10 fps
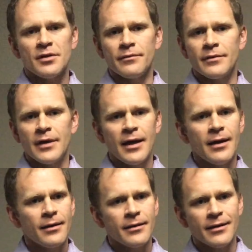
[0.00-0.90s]
of
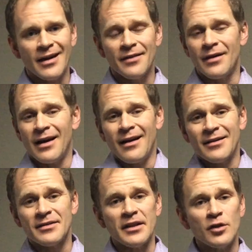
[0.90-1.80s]
kind of
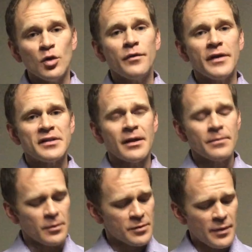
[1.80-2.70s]
honestly goofy
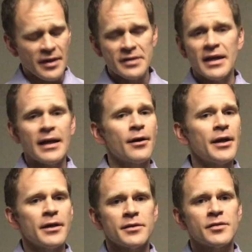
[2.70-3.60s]
symptoms because that
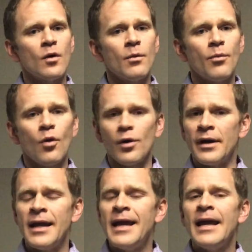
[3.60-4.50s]
area is so
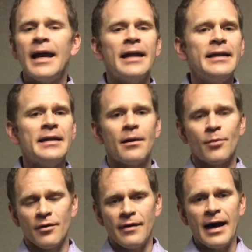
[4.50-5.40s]
important. Any
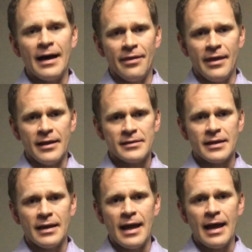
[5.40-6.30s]
number of odd things
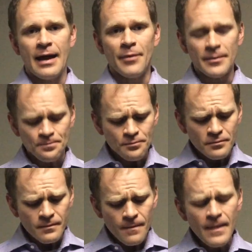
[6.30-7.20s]
can happen.
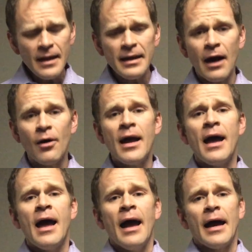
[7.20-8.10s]
Now,
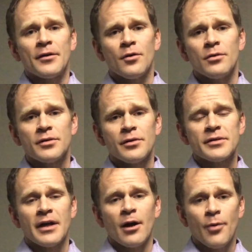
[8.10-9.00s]
at Gold
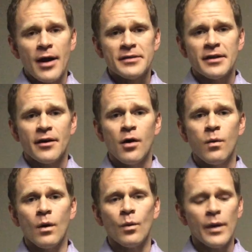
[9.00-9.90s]
Coast Chiropractic,
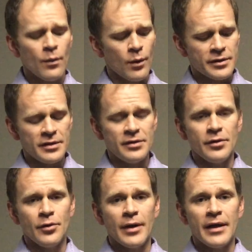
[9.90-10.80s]
what we work to
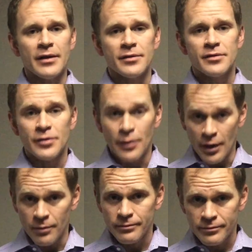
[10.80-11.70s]
do is to
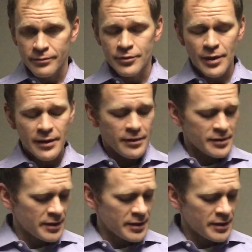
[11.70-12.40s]
help treat this